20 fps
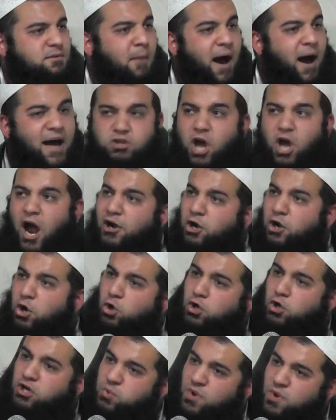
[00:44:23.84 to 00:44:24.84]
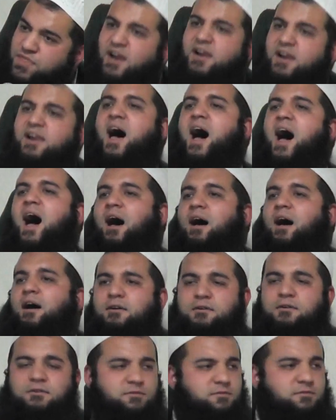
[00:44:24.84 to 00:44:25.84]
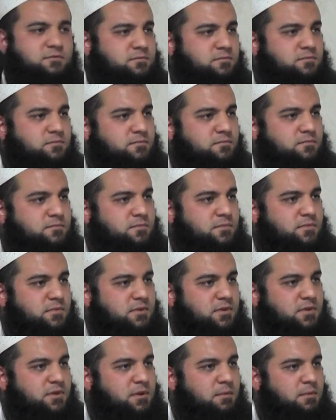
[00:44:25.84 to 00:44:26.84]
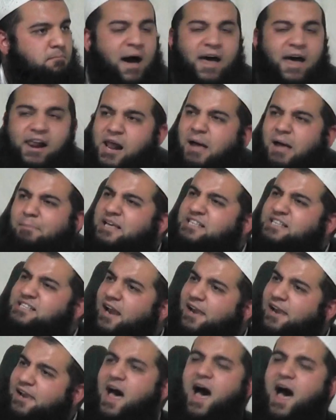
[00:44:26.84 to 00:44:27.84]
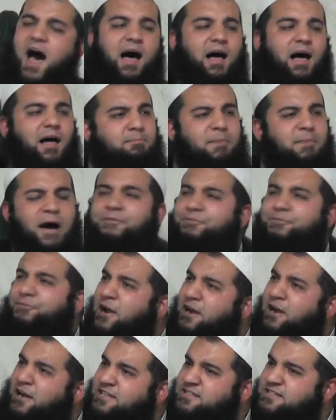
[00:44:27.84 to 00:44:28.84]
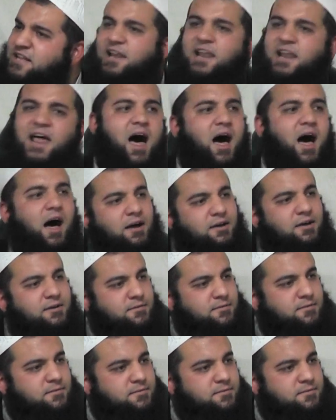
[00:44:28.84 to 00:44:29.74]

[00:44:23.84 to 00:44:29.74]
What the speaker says: My ta'alluq is with Allah. My Rabb is Allah. My friend is Allah.